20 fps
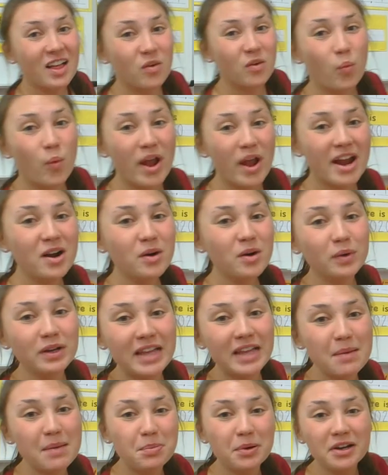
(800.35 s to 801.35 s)
where
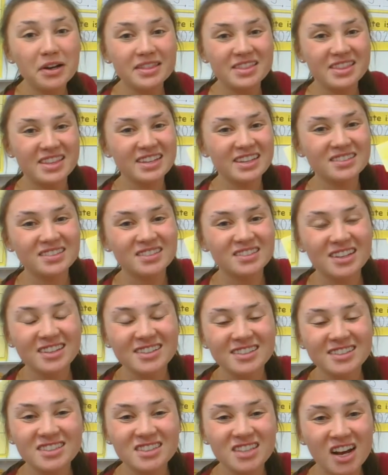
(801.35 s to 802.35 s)
will I put this
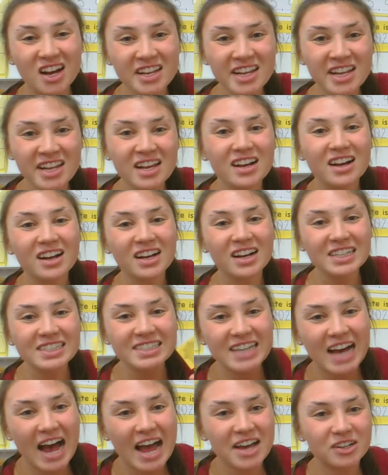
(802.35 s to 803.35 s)
sunny
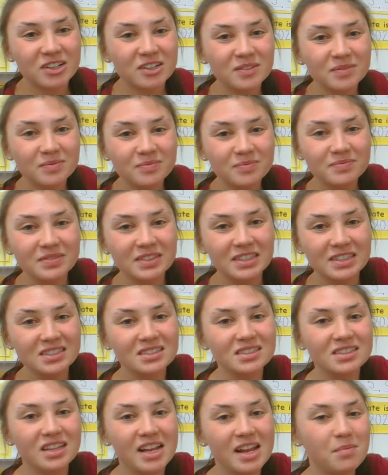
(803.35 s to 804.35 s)
tile?
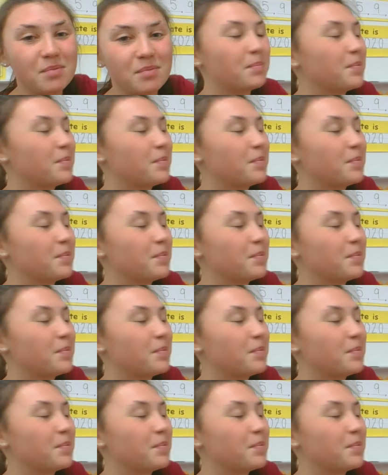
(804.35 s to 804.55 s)
Sunny